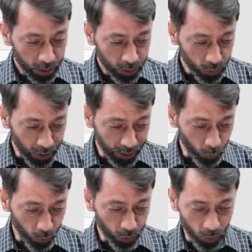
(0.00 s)
So I am
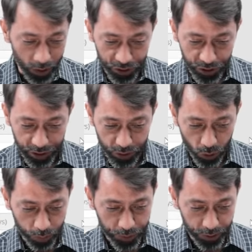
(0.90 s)
going to uncheck this
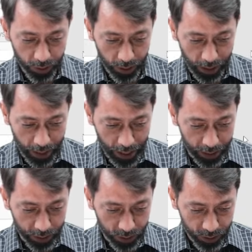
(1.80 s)
option
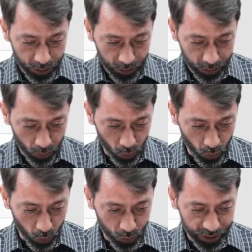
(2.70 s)
and go
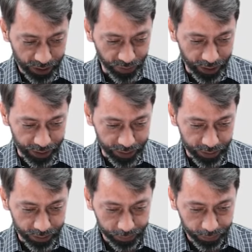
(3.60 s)
to save and next.